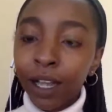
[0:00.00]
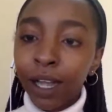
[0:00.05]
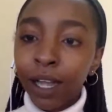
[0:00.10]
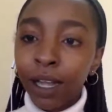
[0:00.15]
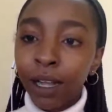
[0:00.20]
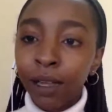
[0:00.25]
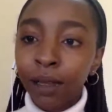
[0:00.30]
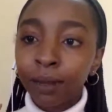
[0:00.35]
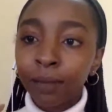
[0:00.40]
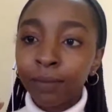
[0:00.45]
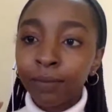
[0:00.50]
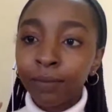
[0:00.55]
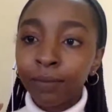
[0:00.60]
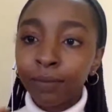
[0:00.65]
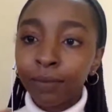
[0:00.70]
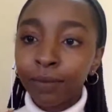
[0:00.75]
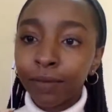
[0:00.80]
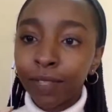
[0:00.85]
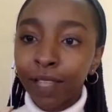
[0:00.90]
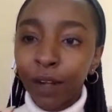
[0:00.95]

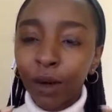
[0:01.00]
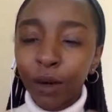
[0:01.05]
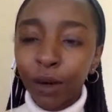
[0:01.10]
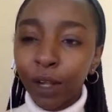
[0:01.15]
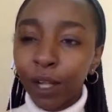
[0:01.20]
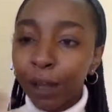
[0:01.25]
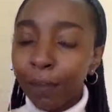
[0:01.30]
Or